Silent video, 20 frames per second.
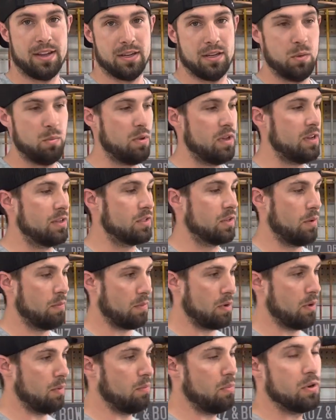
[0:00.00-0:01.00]
it to be, so I'm
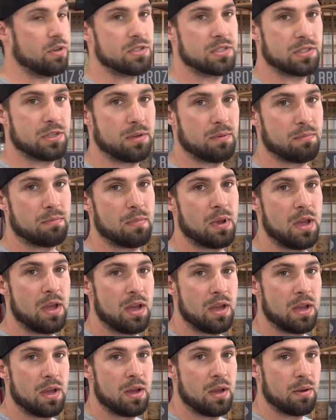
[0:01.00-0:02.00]
gonna put some
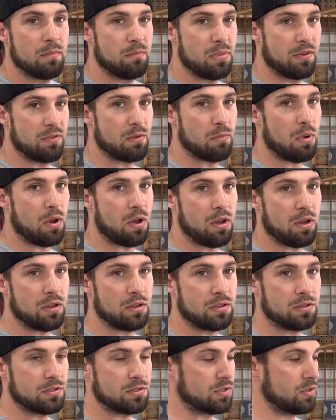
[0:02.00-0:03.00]
beaver
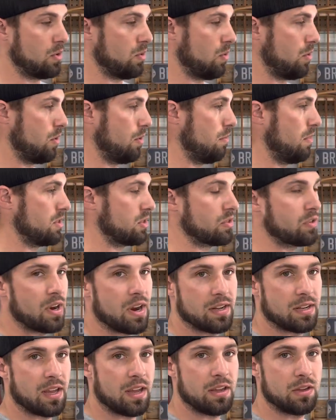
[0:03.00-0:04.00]
balls or
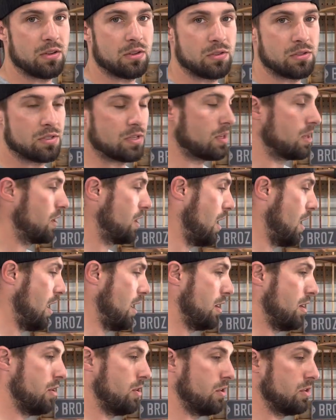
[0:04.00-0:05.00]
muskrat tails on
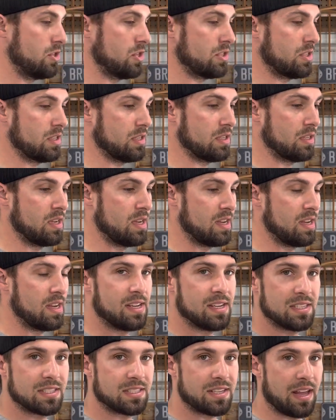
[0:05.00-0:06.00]
here just to
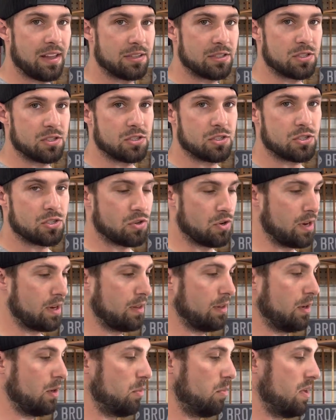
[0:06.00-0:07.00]
silence the string a
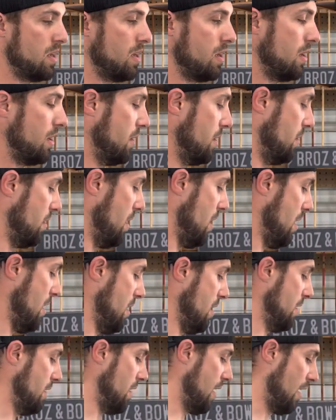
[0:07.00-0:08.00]
little bit.
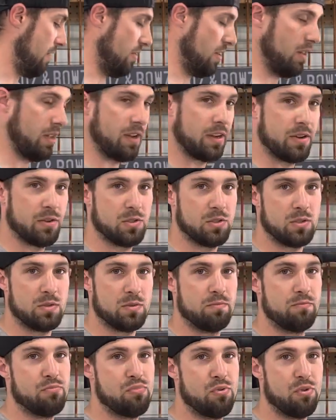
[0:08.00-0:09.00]
I felt like it was
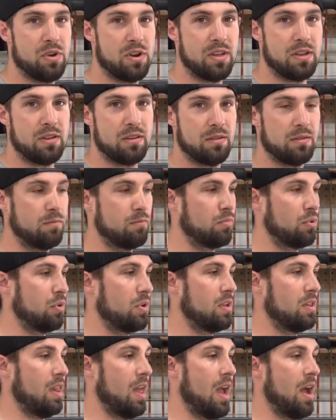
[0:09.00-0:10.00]
pretty
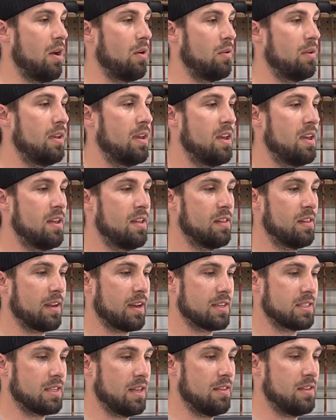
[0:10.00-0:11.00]
loud. Like I
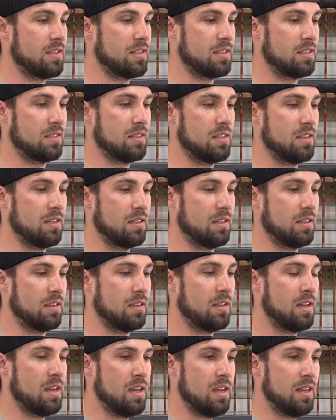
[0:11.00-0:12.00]
said, this is the
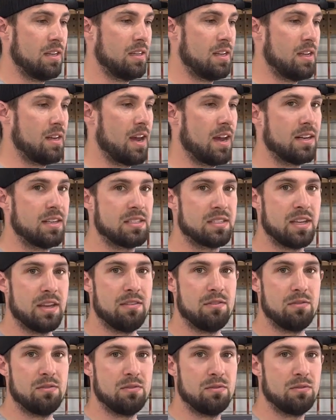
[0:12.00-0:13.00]

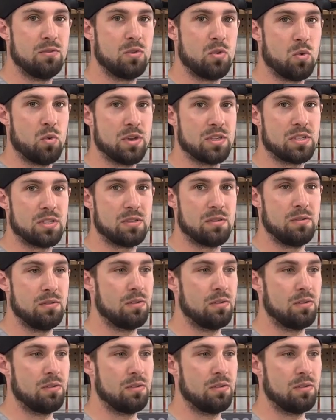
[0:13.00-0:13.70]
D97 twist